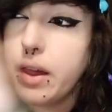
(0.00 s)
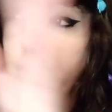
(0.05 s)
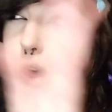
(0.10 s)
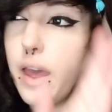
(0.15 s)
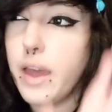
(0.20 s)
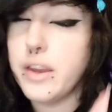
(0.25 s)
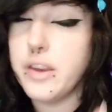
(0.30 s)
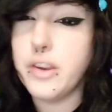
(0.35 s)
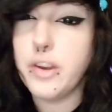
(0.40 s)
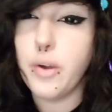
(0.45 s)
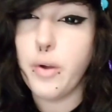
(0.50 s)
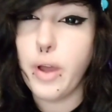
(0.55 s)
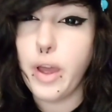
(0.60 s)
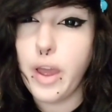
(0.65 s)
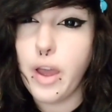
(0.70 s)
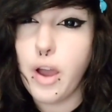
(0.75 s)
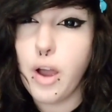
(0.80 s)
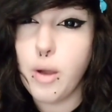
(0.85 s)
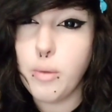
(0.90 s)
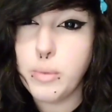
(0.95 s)
God,
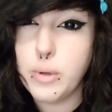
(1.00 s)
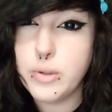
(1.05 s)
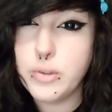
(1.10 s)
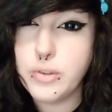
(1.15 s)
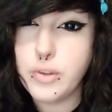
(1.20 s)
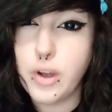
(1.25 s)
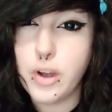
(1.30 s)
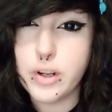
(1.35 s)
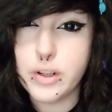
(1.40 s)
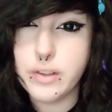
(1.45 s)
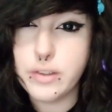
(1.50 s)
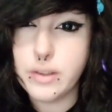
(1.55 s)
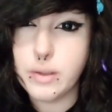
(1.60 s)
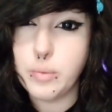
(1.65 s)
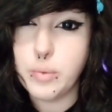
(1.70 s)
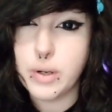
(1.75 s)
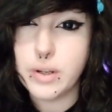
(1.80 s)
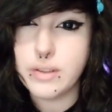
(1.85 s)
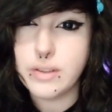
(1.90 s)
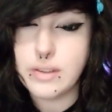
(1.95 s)
I almost honestly
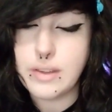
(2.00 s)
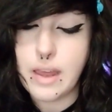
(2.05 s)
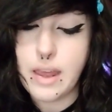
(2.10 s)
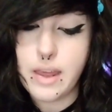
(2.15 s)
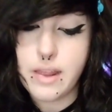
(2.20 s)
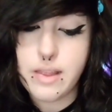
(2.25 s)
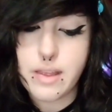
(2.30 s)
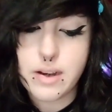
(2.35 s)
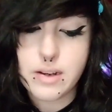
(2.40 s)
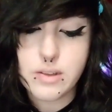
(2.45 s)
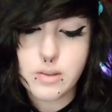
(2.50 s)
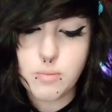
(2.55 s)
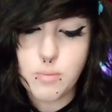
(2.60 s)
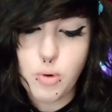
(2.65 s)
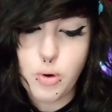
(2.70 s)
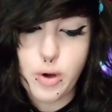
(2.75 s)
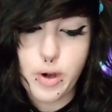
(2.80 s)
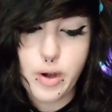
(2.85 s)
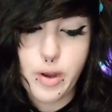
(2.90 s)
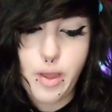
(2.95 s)
want to say that it's
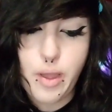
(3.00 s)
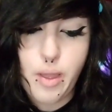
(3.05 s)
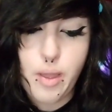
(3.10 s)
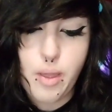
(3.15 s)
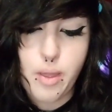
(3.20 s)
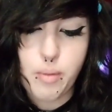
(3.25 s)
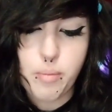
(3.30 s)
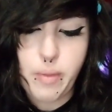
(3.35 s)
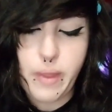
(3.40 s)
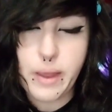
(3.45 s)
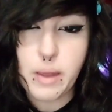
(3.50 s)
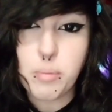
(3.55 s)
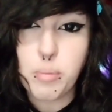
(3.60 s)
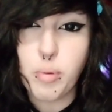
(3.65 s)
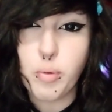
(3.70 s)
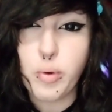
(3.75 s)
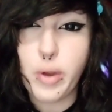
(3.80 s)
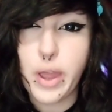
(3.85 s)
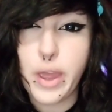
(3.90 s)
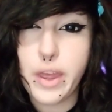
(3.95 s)
more like
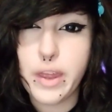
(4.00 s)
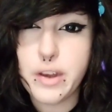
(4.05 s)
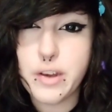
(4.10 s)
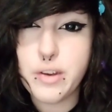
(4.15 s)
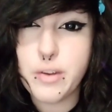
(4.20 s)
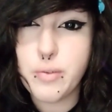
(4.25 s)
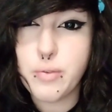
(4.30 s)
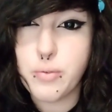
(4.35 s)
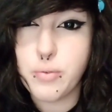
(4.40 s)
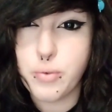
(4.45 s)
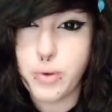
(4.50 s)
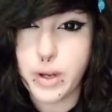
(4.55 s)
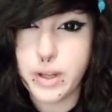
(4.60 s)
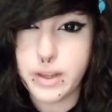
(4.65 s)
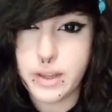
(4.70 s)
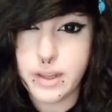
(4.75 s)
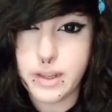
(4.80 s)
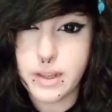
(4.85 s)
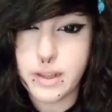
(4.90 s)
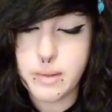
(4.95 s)
brand
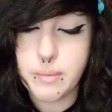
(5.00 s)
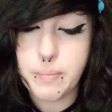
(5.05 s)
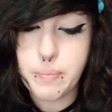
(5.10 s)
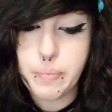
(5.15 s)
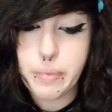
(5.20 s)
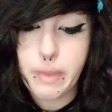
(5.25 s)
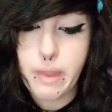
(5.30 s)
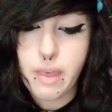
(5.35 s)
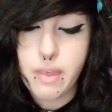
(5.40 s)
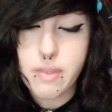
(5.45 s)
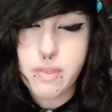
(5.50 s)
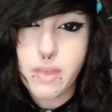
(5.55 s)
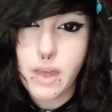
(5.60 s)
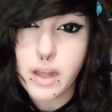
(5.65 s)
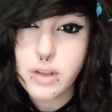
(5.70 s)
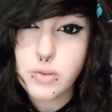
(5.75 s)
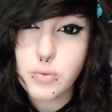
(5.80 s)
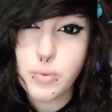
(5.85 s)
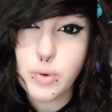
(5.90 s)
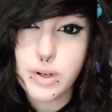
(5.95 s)
friendly.
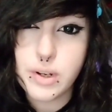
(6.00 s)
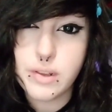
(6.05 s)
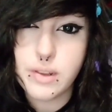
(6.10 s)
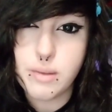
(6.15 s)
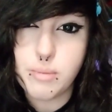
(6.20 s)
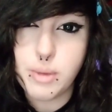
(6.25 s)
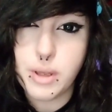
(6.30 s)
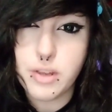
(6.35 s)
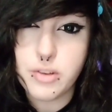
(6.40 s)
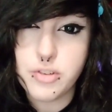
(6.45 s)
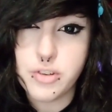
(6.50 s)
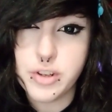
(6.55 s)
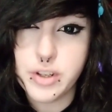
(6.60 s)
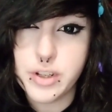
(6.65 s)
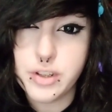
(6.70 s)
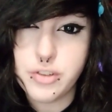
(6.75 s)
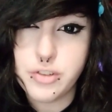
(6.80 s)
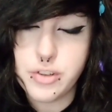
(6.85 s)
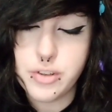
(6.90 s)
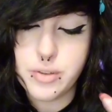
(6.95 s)
That's one of the major
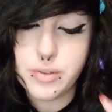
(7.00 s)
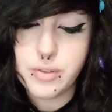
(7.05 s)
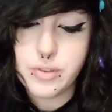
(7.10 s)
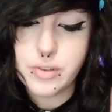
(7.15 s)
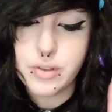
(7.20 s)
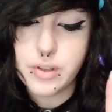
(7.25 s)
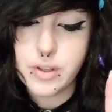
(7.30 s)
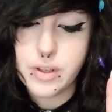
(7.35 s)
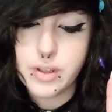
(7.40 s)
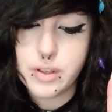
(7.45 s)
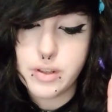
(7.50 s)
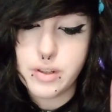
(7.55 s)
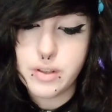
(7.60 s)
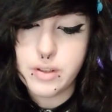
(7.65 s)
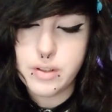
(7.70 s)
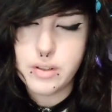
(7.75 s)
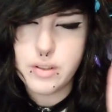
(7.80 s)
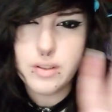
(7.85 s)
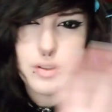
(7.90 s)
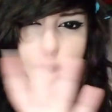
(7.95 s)
issues.
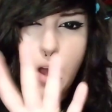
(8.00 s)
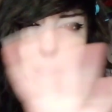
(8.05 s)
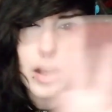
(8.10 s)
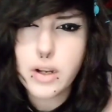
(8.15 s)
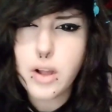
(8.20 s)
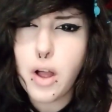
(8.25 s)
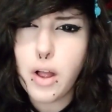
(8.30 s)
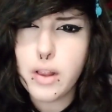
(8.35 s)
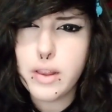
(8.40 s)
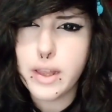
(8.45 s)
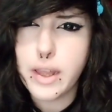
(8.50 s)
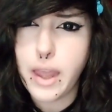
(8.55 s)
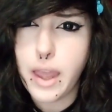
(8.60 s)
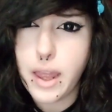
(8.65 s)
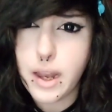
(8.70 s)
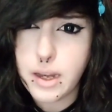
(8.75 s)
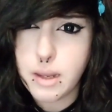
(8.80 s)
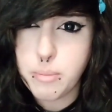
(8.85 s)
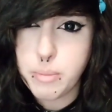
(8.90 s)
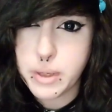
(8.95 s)
Not calling
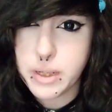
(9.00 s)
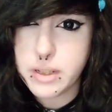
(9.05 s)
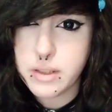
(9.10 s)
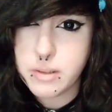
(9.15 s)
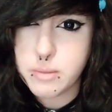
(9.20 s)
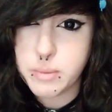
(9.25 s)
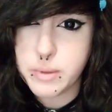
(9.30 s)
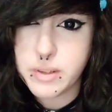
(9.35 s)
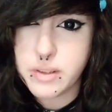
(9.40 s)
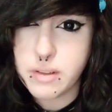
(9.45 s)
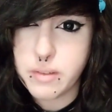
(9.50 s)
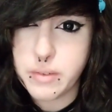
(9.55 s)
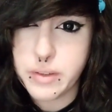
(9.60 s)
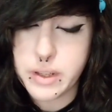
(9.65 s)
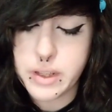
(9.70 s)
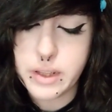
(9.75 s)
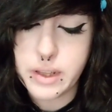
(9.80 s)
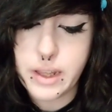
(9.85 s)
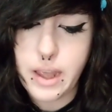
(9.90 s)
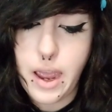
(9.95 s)
anybody
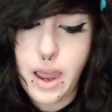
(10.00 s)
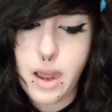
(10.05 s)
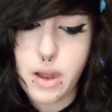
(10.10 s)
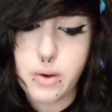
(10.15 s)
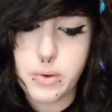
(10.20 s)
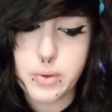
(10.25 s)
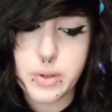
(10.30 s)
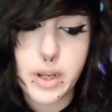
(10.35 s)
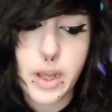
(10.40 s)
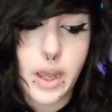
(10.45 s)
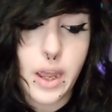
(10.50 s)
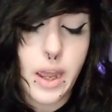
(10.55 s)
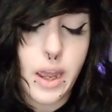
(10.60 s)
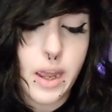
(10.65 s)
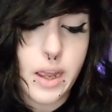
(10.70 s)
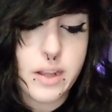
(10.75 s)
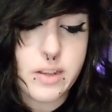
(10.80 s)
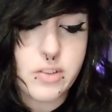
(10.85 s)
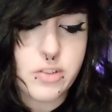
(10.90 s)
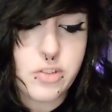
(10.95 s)
specifically out,
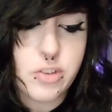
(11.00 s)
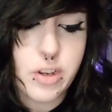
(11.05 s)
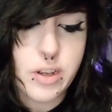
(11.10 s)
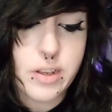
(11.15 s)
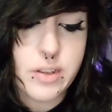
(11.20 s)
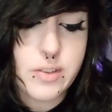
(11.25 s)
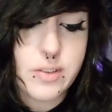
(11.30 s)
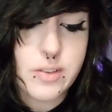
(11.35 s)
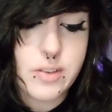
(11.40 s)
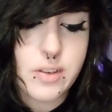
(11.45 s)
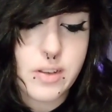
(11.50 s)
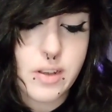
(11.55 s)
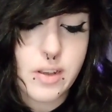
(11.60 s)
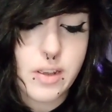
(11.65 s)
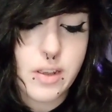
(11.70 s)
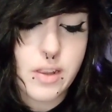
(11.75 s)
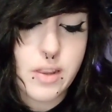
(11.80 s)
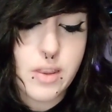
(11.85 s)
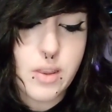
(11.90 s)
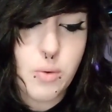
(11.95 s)
it's just
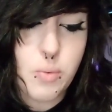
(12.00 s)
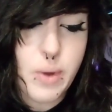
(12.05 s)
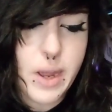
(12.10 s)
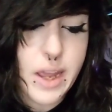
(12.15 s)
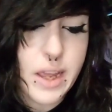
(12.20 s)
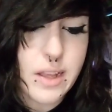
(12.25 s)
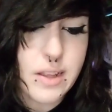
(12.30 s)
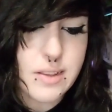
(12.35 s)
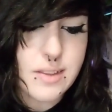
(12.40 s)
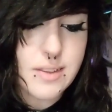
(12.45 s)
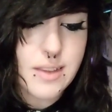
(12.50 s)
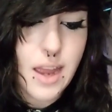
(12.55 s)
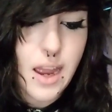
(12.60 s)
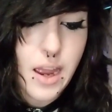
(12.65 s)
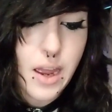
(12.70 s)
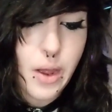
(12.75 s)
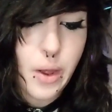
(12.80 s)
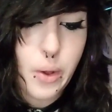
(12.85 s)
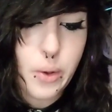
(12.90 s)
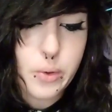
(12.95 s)
the way it
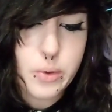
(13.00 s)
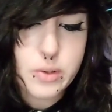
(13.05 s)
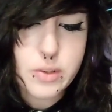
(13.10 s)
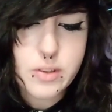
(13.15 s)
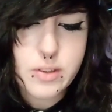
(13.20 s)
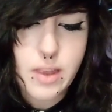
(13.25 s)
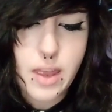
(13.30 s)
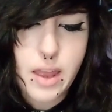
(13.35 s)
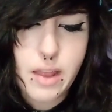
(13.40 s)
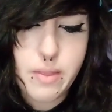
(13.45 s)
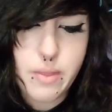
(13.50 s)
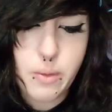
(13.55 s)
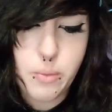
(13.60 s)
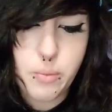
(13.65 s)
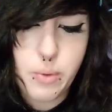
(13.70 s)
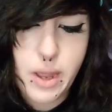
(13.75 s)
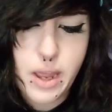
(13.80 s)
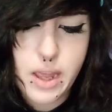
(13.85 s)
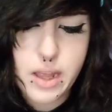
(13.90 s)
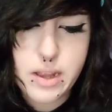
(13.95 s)
sounds and the
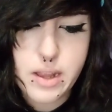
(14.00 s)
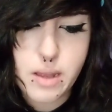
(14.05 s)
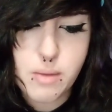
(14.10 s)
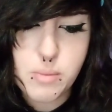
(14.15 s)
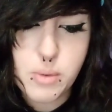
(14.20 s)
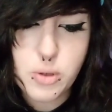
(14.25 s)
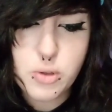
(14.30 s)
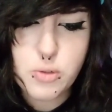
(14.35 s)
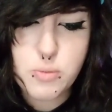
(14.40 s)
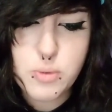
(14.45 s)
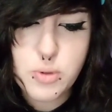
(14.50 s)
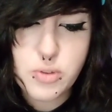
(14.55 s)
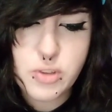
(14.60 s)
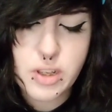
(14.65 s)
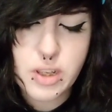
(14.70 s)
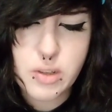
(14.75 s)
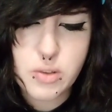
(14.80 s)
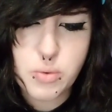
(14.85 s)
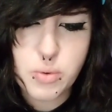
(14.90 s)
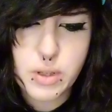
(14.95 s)
way that most
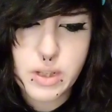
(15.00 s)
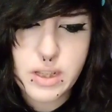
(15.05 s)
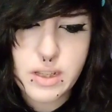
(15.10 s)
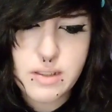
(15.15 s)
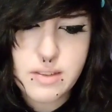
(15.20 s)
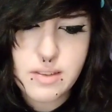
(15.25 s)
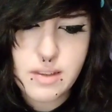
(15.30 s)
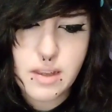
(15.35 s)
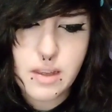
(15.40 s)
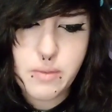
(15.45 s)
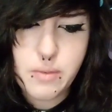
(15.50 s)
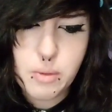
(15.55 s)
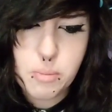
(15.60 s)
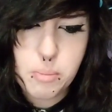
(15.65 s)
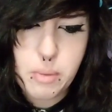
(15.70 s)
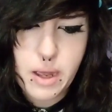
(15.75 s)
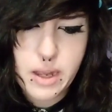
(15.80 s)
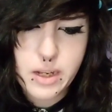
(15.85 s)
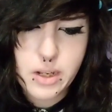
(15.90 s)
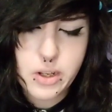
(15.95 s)
music is released,
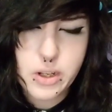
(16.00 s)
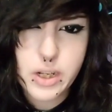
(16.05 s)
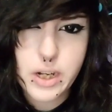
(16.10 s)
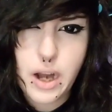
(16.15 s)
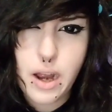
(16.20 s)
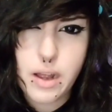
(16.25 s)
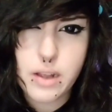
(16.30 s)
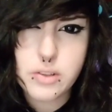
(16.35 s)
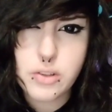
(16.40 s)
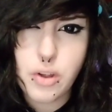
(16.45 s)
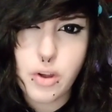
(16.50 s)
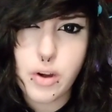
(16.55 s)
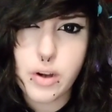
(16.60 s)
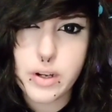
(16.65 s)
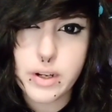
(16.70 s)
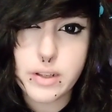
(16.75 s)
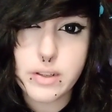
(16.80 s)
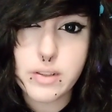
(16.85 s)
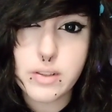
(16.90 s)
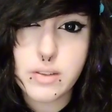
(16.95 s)
even by good ass
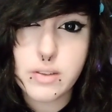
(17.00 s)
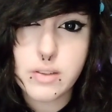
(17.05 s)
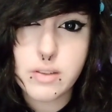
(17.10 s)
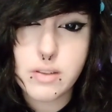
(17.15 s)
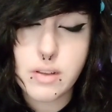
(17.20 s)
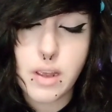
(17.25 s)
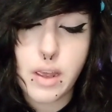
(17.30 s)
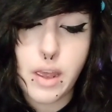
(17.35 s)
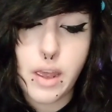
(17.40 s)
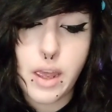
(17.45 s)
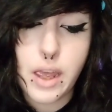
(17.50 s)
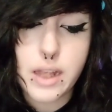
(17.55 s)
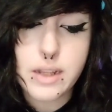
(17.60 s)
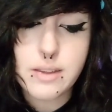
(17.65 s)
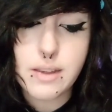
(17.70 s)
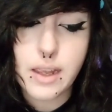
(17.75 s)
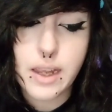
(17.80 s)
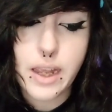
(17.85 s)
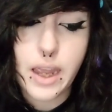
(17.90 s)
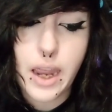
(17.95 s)
artists.
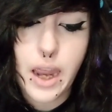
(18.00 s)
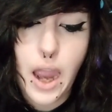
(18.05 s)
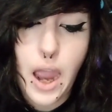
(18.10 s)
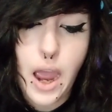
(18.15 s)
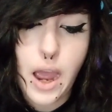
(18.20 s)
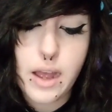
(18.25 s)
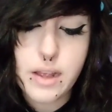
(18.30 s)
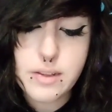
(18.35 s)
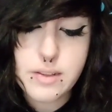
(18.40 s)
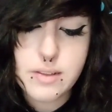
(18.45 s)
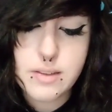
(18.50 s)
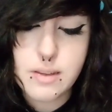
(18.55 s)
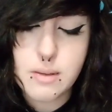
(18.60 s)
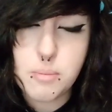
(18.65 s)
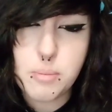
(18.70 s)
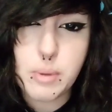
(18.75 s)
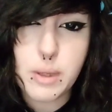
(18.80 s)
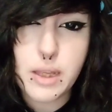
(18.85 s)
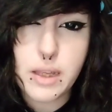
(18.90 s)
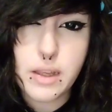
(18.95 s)
It's like it has to
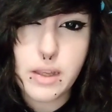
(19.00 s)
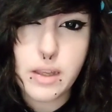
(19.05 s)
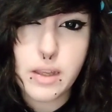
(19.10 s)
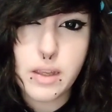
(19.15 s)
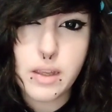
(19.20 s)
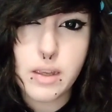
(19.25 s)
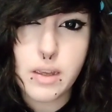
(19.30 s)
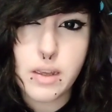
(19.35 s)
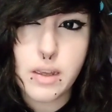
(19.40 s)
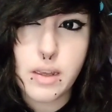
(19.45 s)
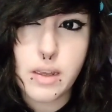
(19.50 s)
be